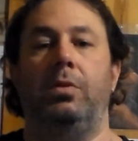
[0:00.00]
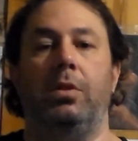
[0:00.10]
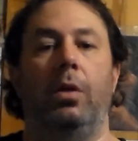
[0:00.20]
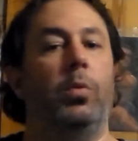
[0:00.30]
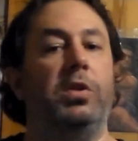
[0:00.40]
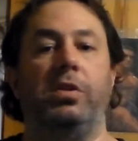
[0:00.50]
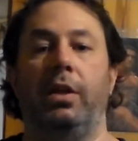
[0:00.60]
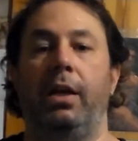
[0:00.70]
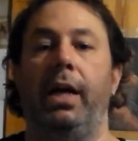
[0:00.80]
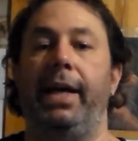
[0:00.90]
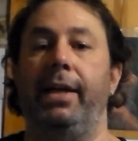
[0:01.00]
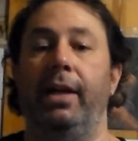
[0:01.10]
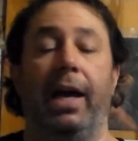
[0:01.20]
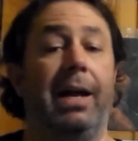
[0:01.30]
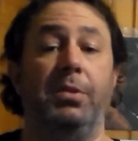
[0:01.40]
So we're just going to go
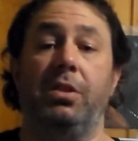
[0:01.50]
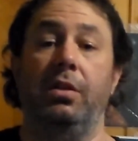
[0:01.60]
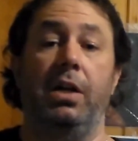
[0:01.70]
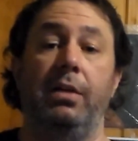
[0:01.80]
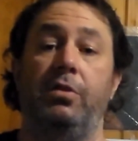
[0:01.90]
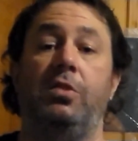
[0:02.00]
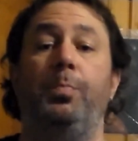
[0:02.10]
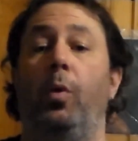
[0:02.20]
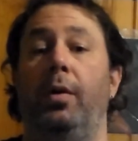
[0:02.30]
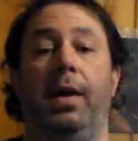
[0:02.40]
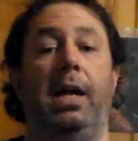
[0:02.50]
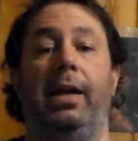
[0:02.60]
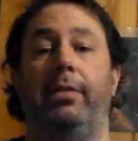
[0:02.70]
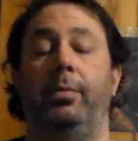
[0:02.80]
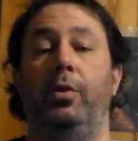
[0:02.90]
ahead and I'm just going to spoil the
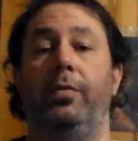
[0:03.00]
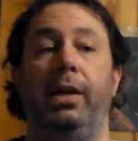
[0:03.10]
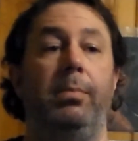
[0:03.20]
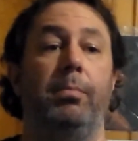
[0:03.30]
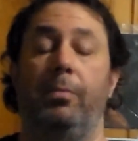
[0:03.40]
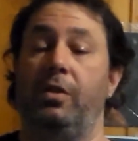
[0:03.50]
hell out of a movie.